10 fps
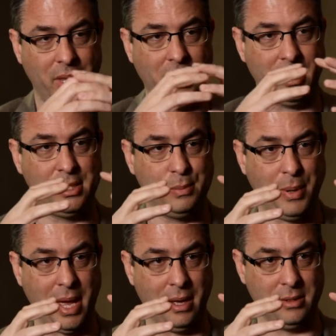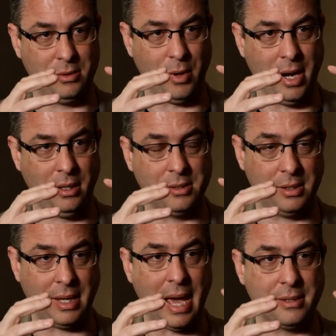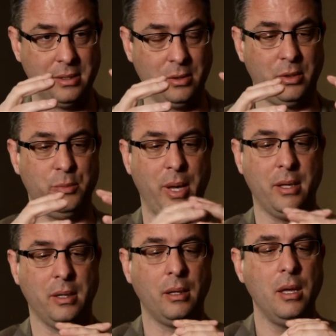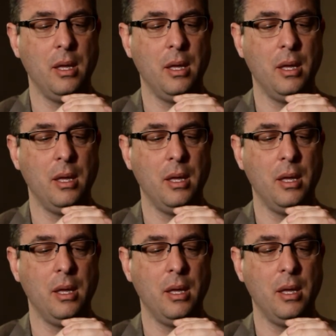it expands, right? Because the gases are expanding.